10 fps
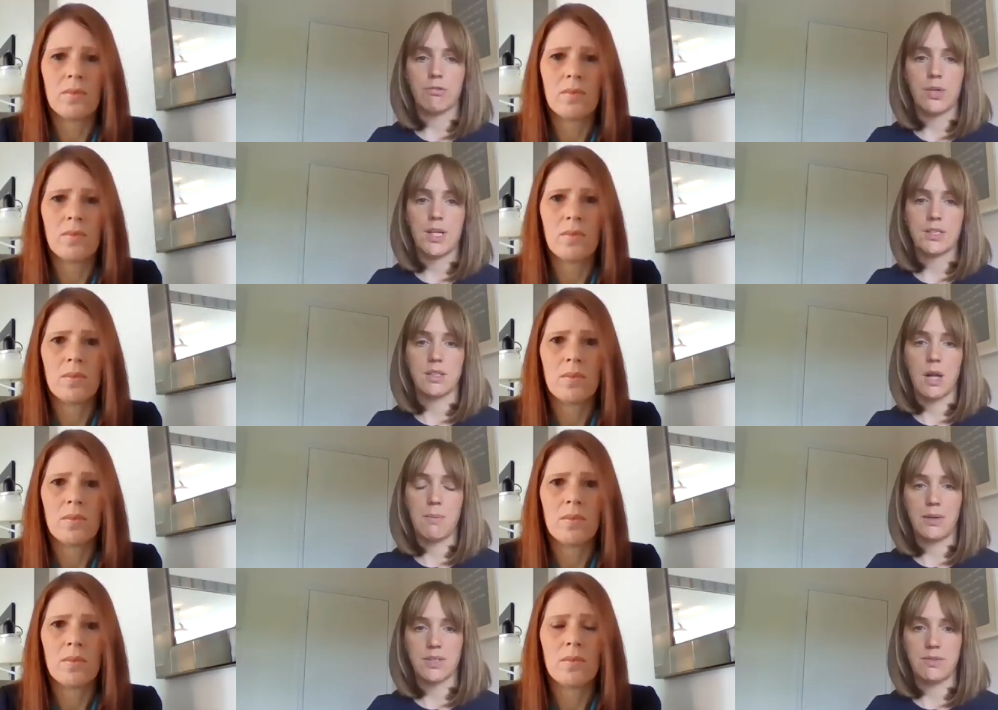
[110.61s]
Speaker 1: through this and
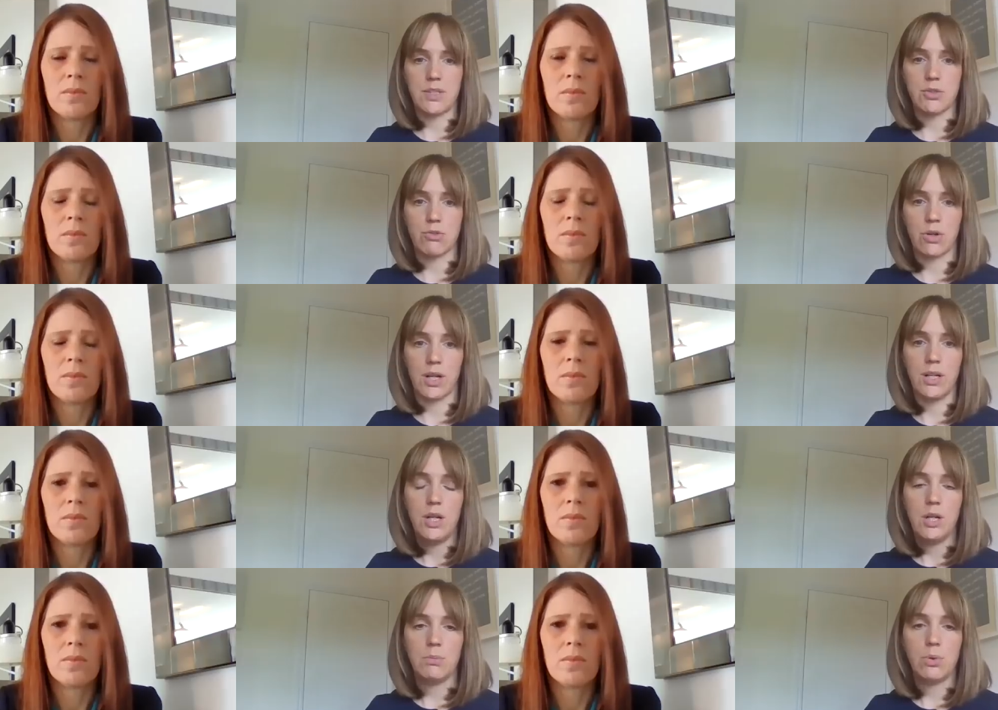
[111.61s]
come out of it stronger,
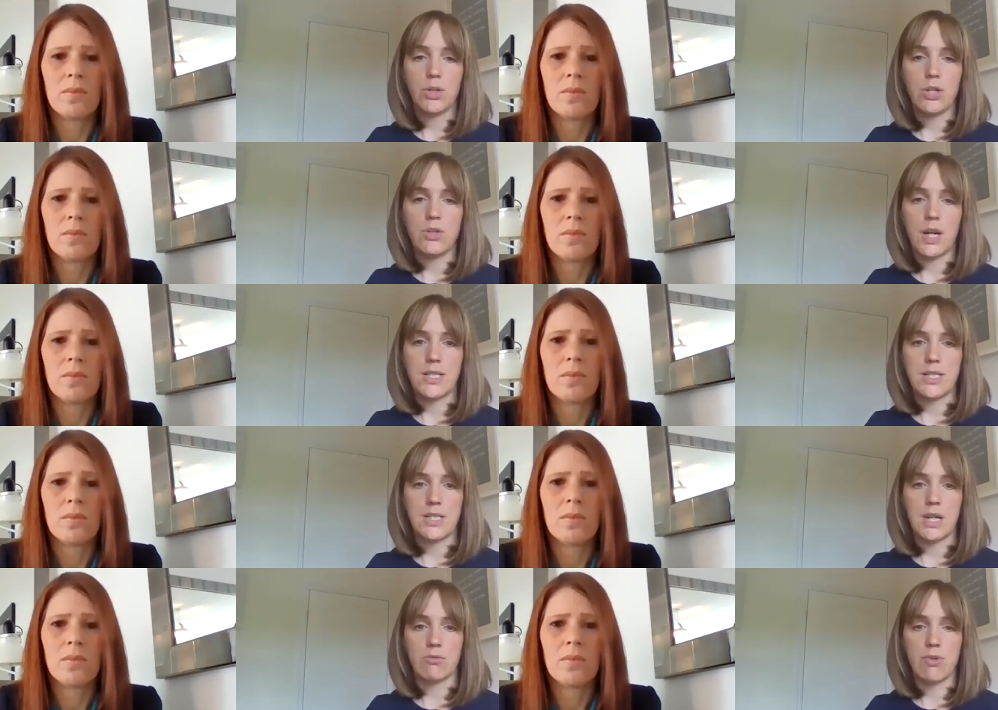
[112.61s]
more
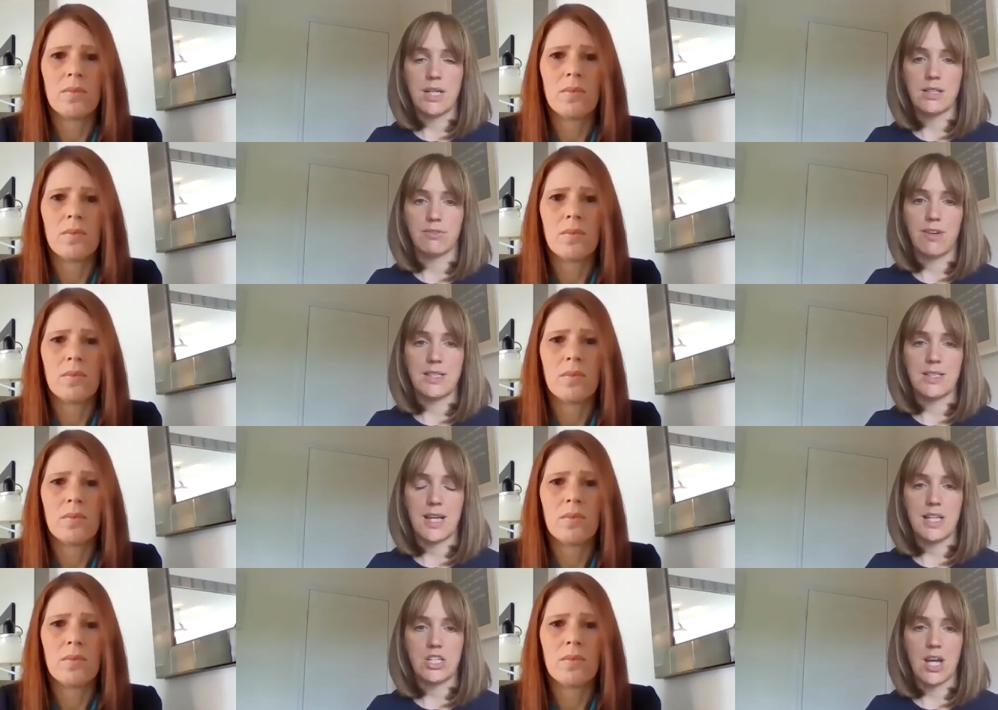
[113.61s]
united, and ready to face
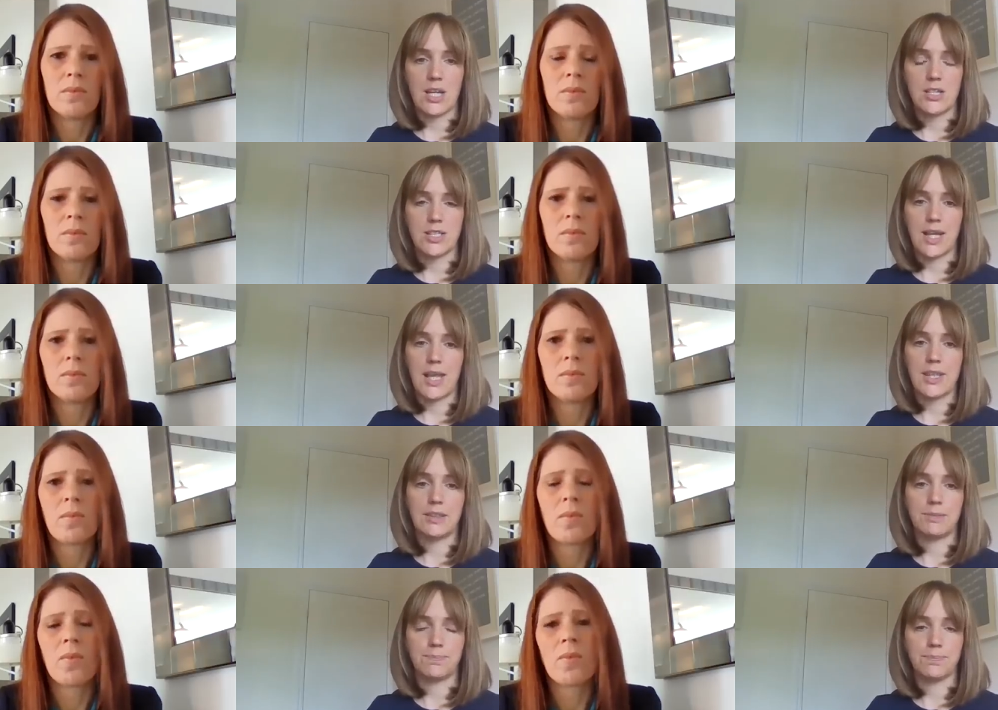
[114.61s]
any challenge
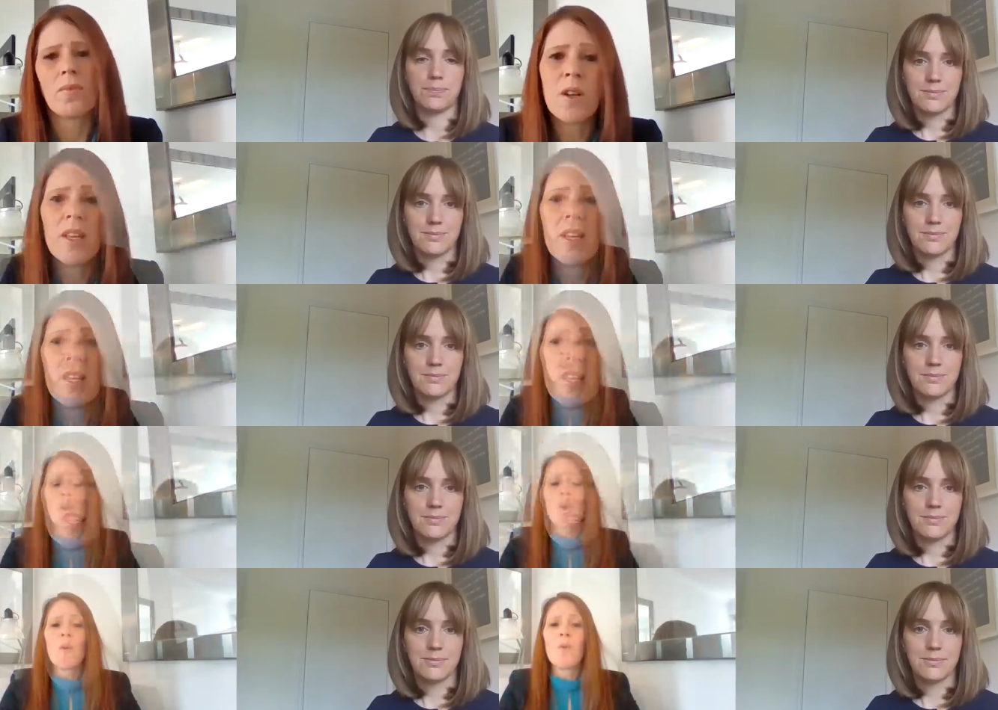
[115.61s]
together.
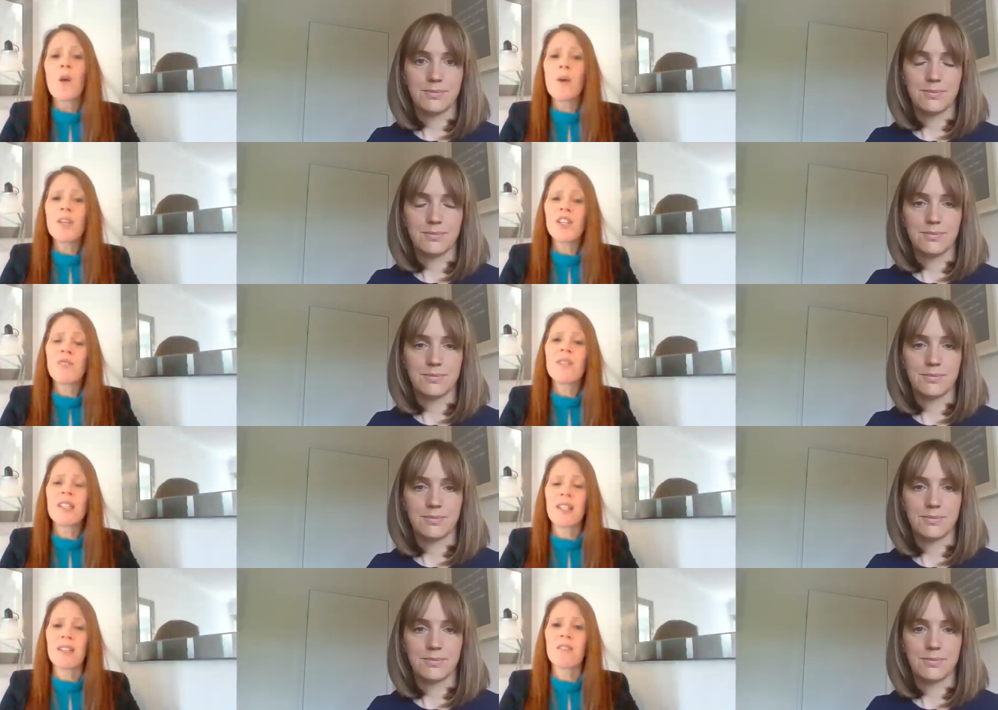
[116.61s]
Speaker 2: While we should
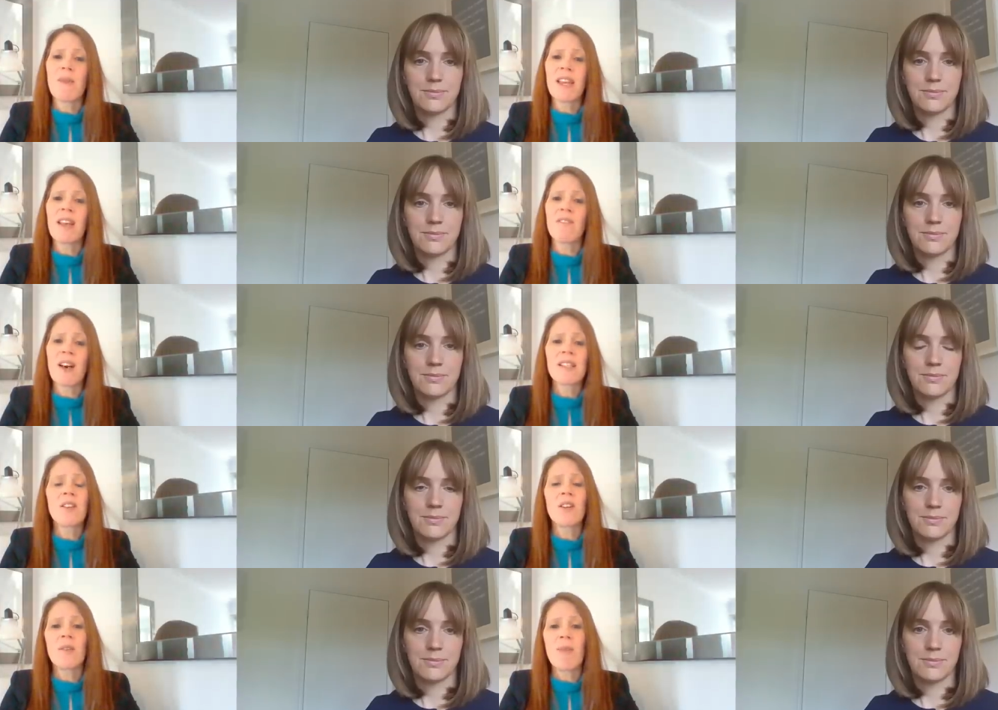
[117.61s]
resist making facile
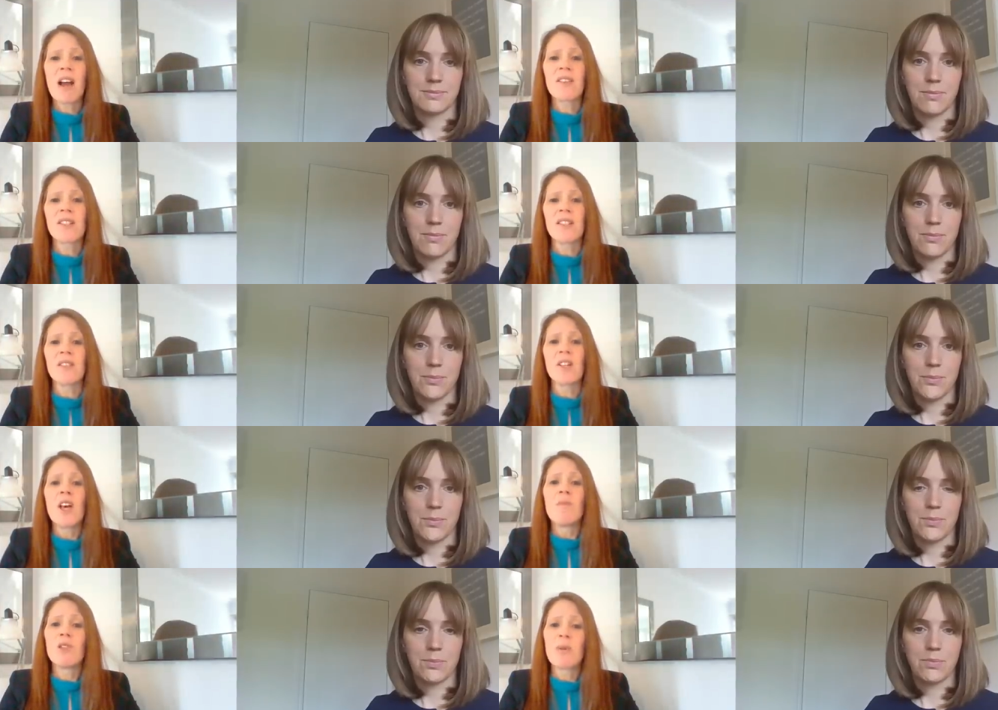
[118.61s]
comparisons
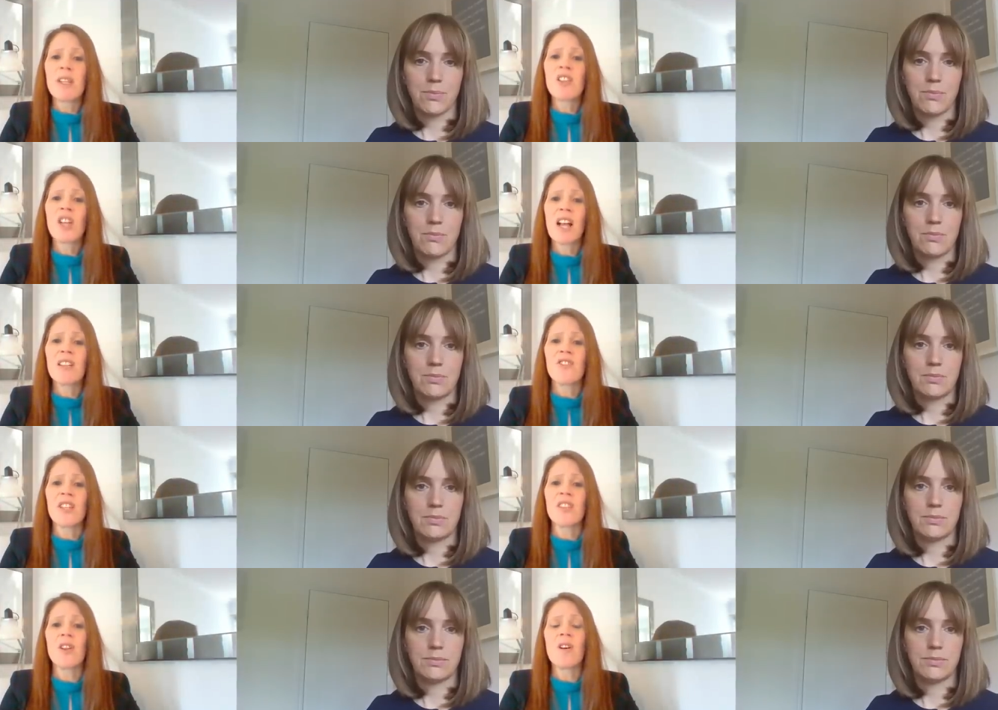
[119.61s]
between the
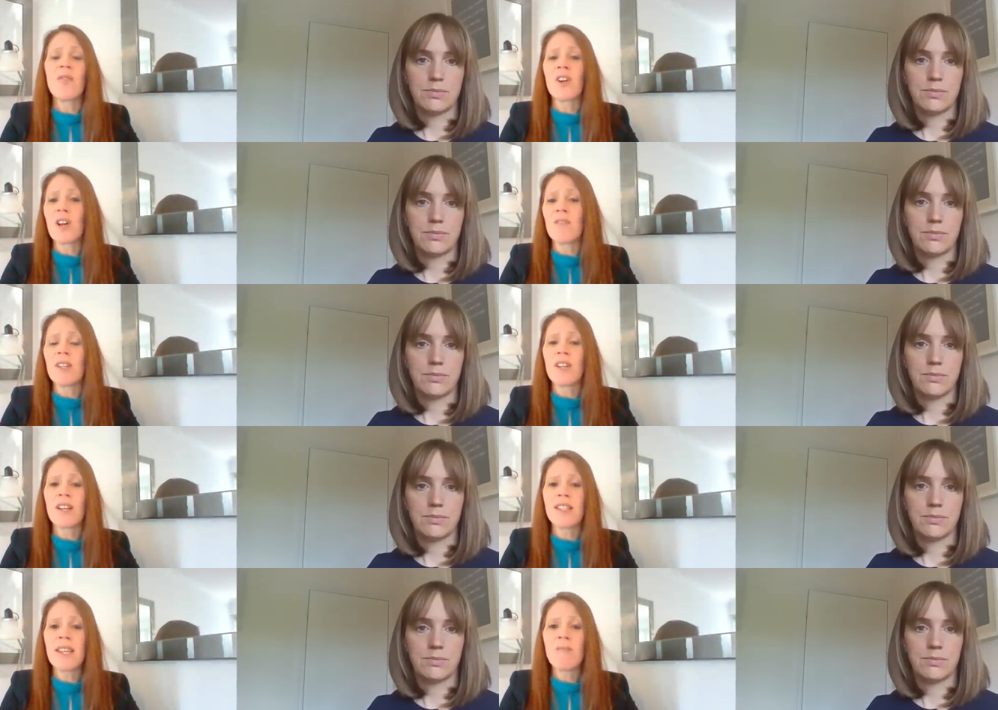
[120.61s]
challenges of the COVID 19